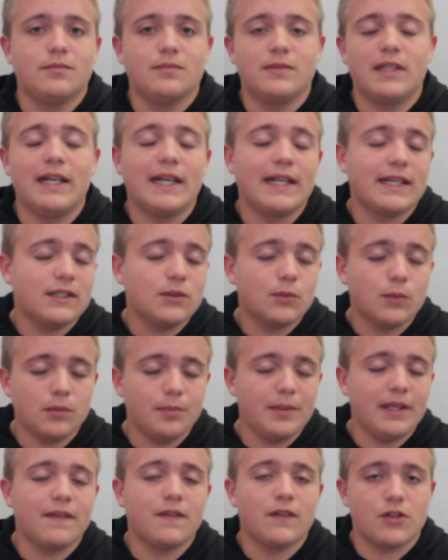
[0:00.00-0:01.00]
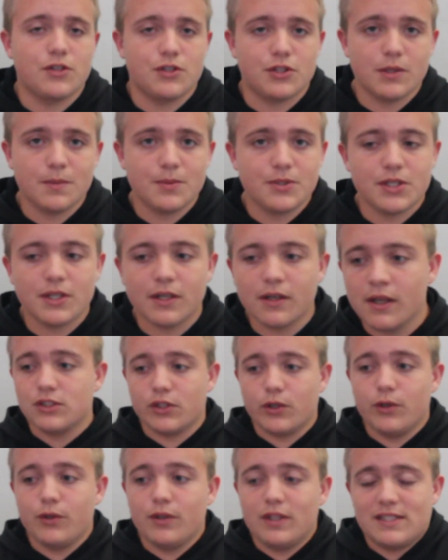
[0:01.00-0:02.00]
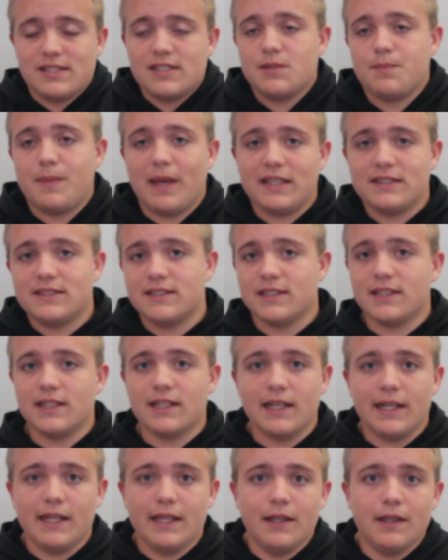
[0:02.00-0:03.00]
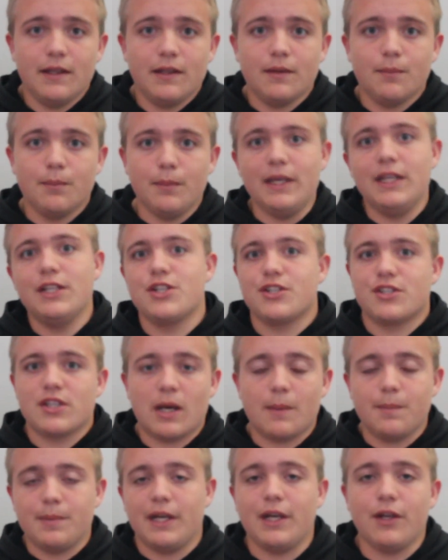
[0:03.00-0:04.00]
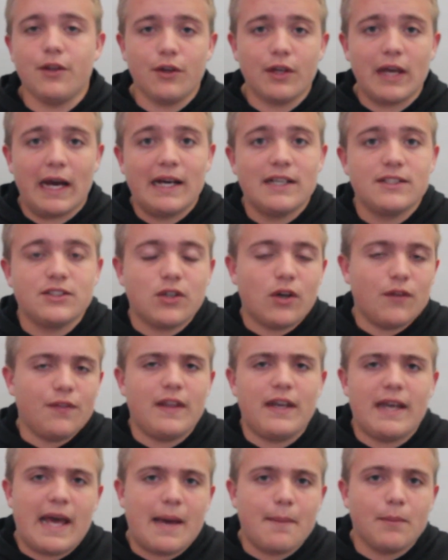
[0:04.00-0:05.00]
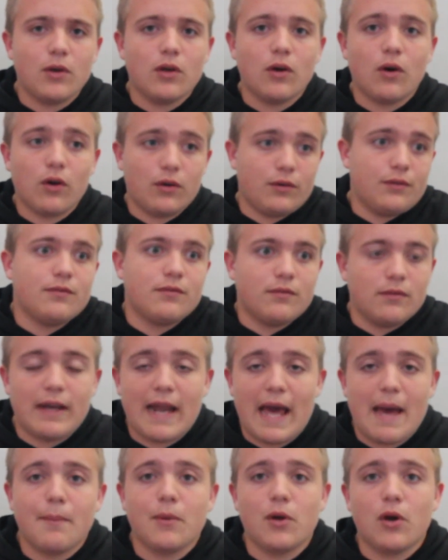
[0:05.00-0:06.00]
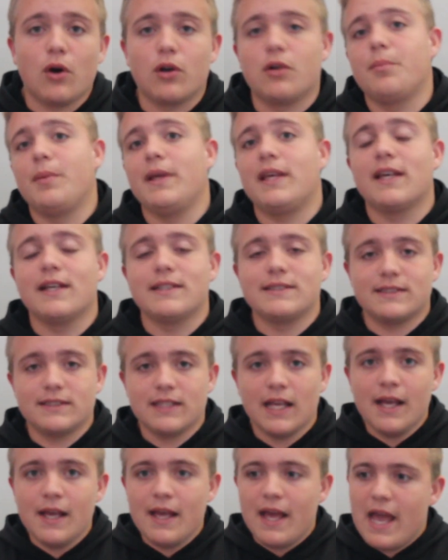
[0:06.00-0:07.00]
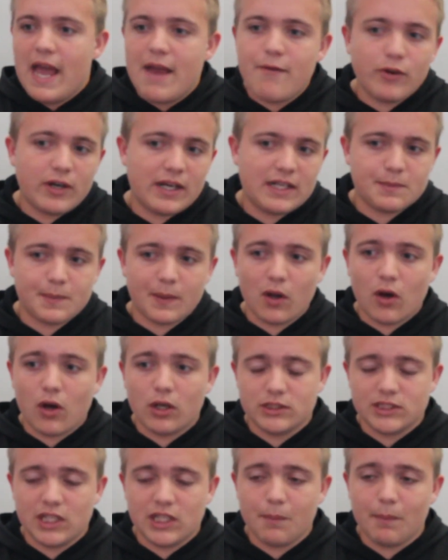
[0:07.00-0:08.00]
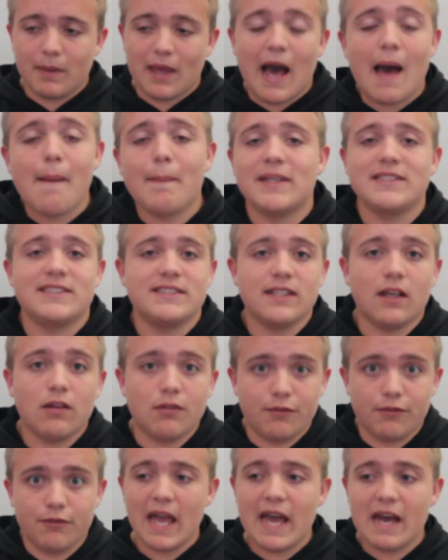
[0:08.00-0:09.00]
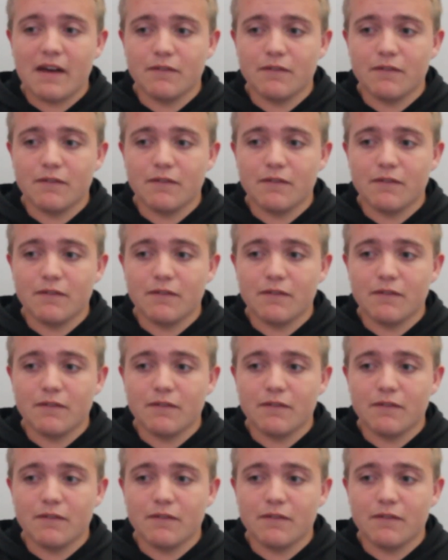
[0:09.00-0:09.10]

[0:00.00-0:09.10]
the link will be in the description. So this is basically me just updating you guys on the Namcon, because everyone has been asking me. I myself